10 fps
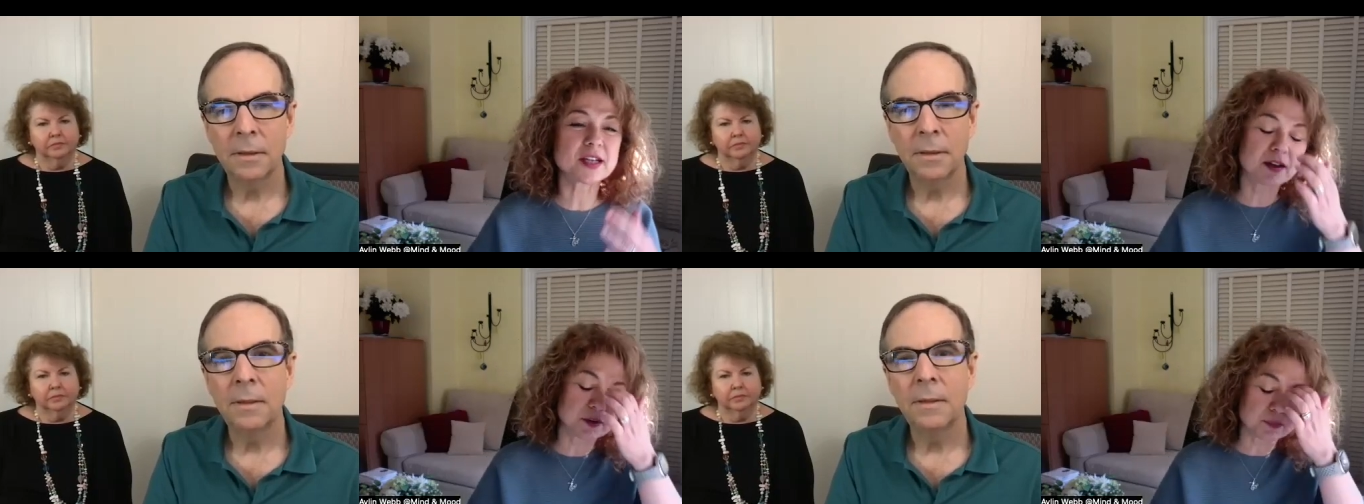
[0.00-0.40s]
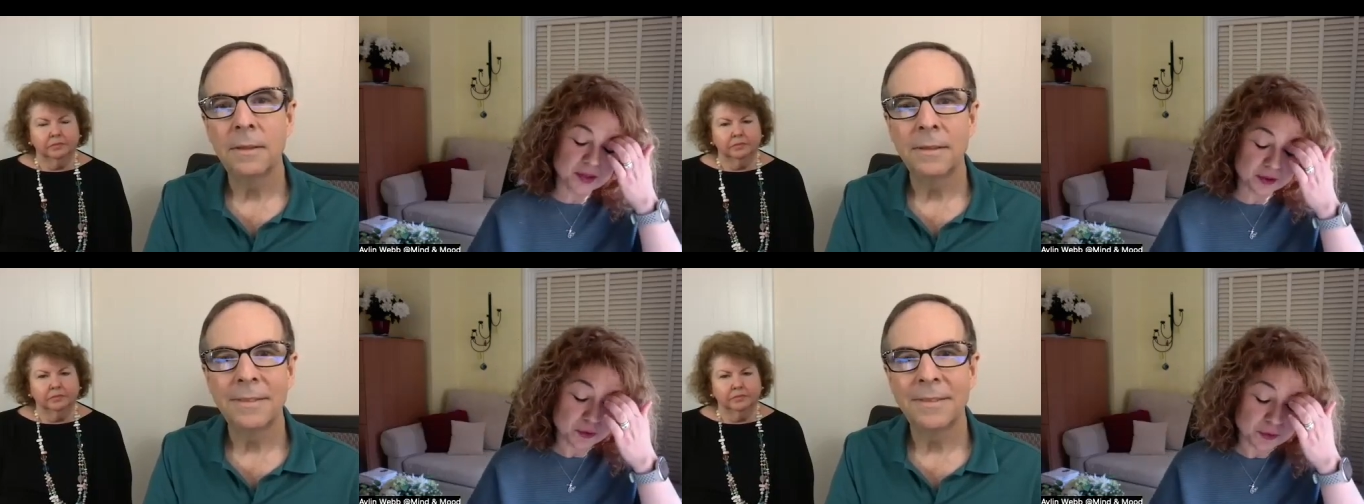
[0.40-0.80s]
Speaker 1: uh,
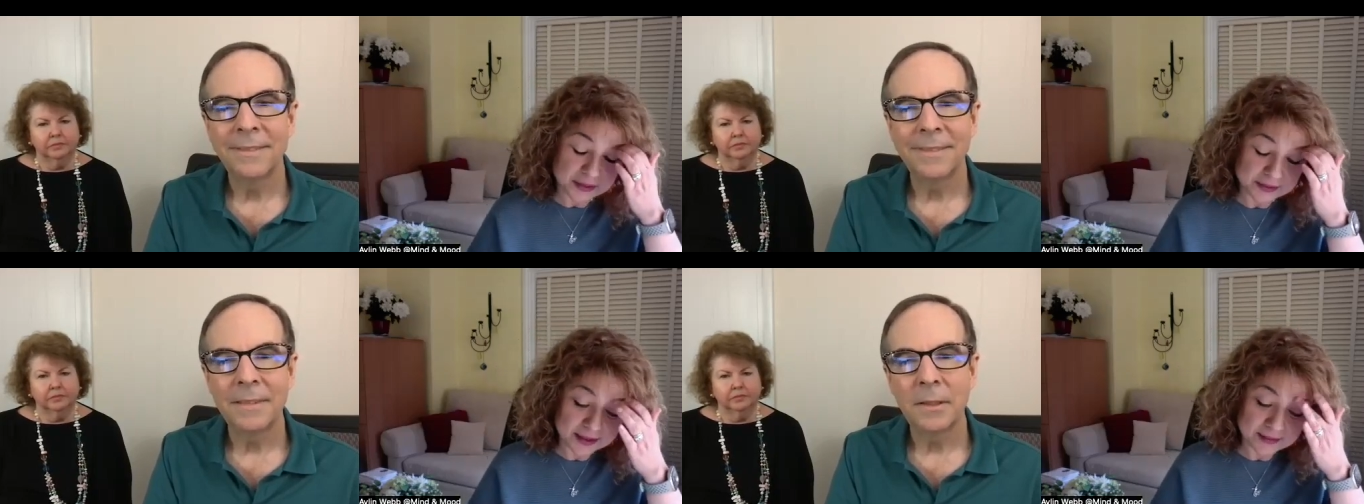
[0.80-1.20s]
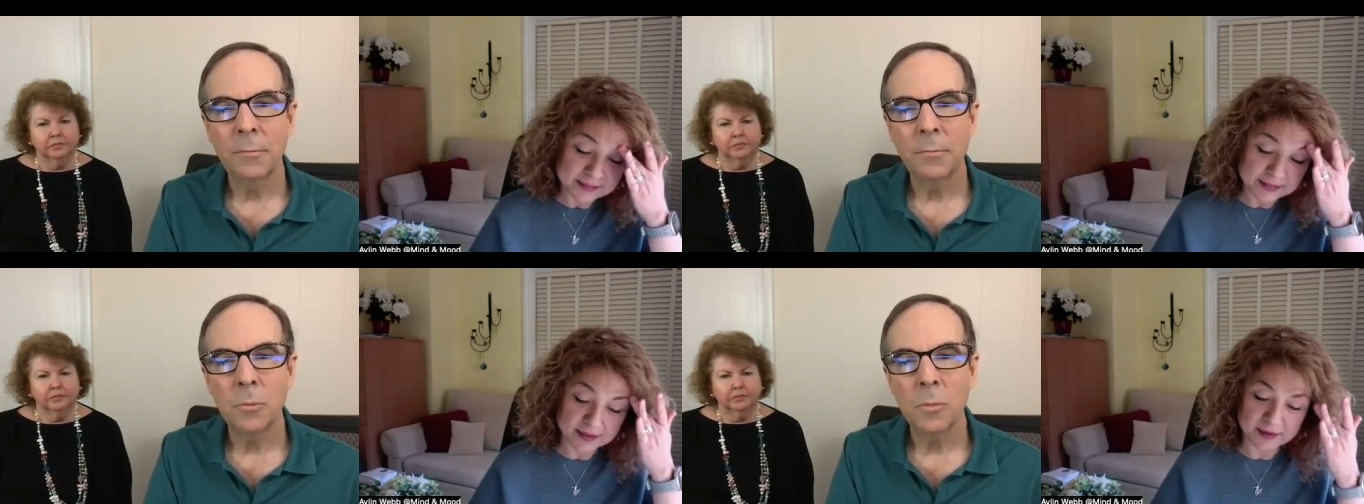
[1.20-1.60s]
connie that
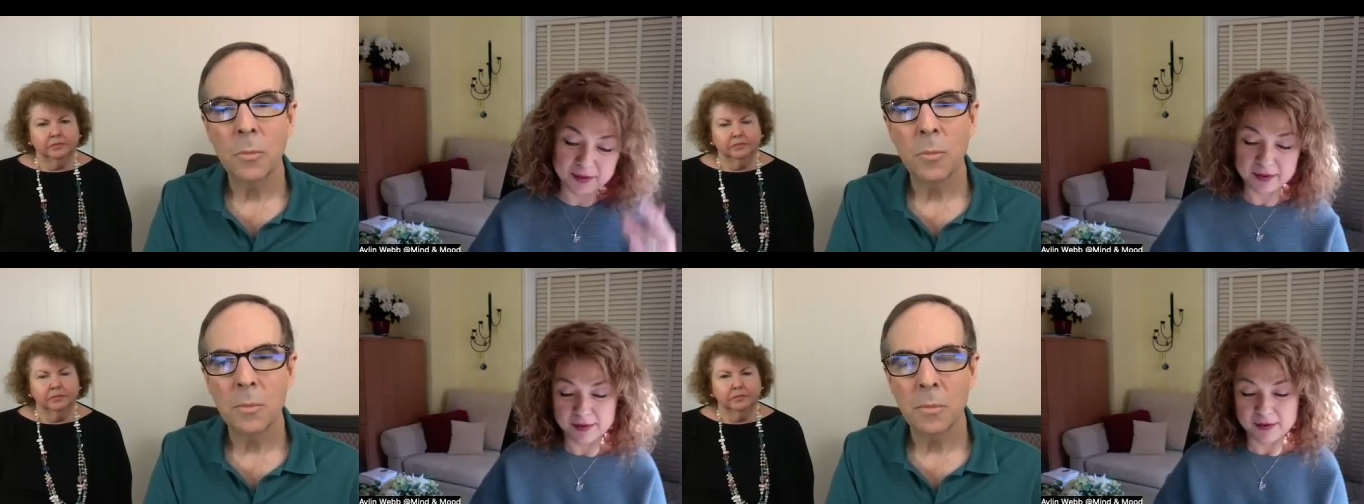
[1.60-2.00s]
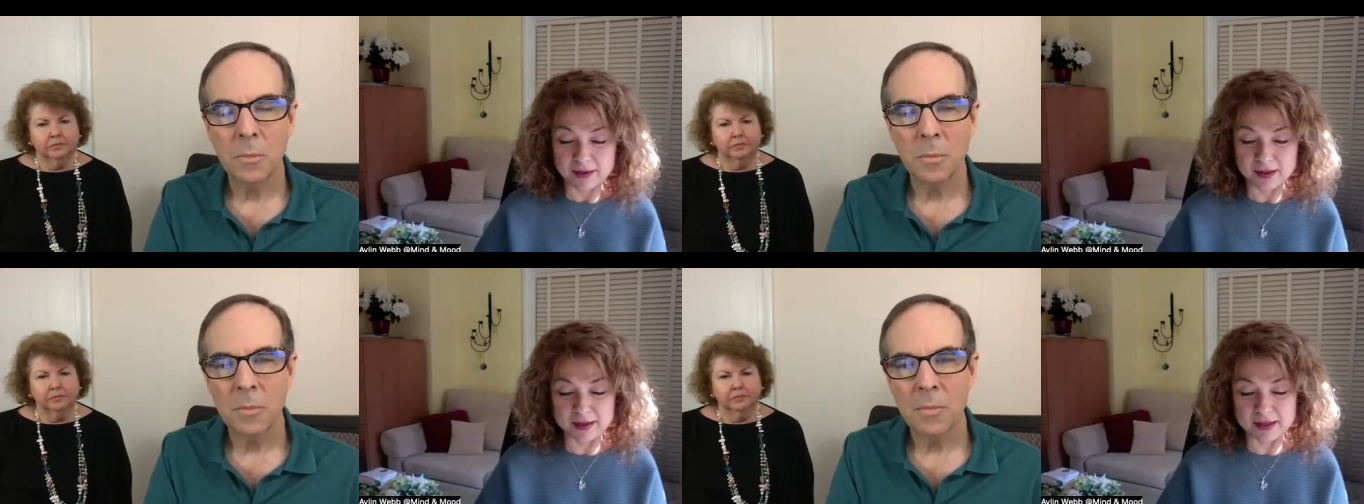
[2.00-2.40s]
uh,
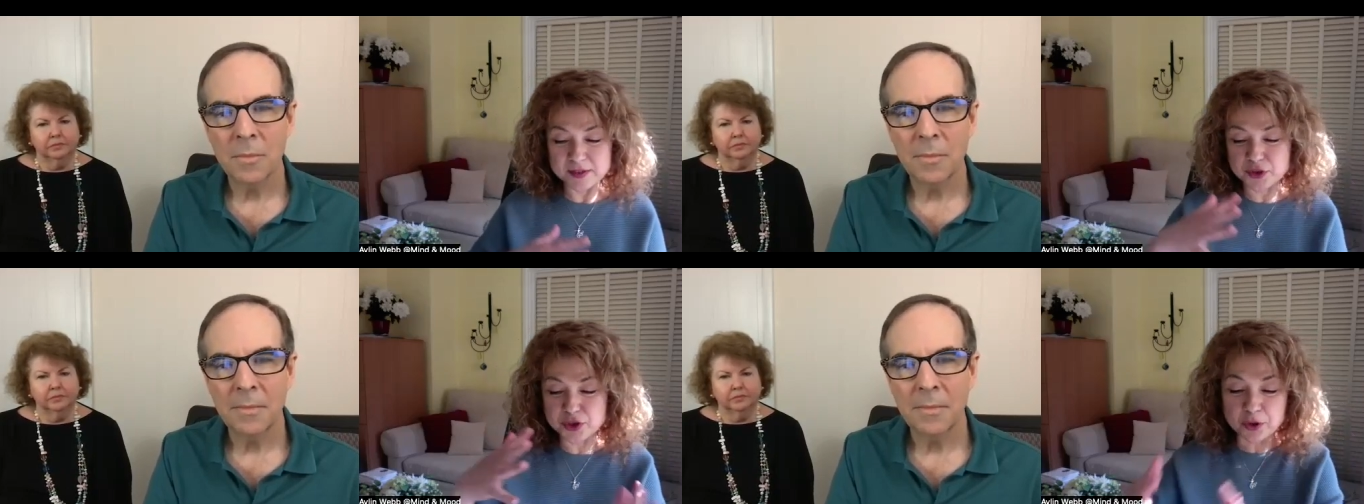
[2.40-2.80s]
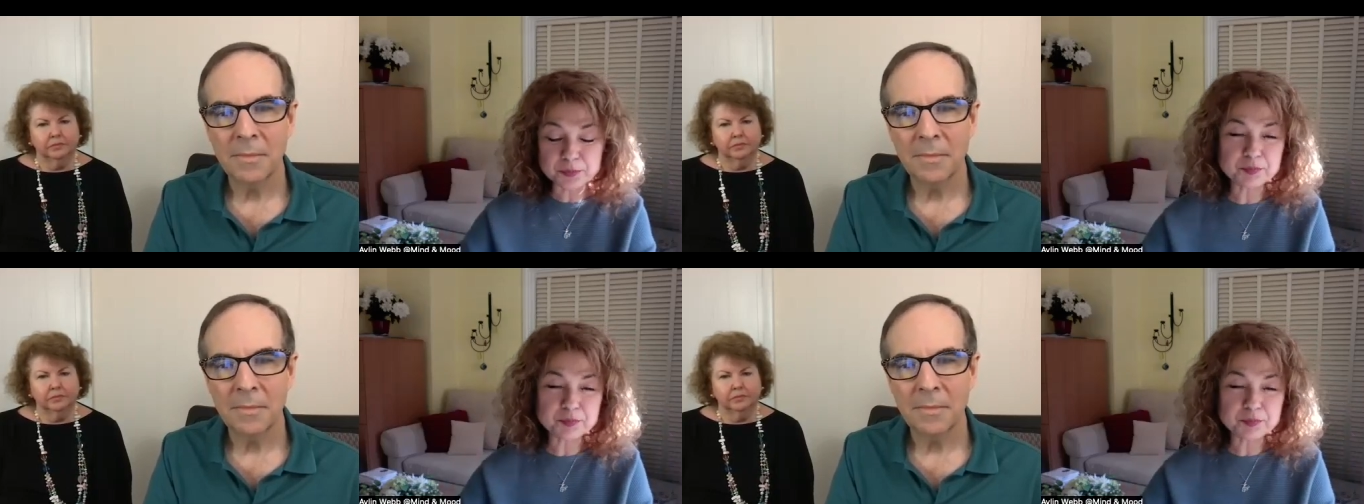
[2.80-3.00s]
as John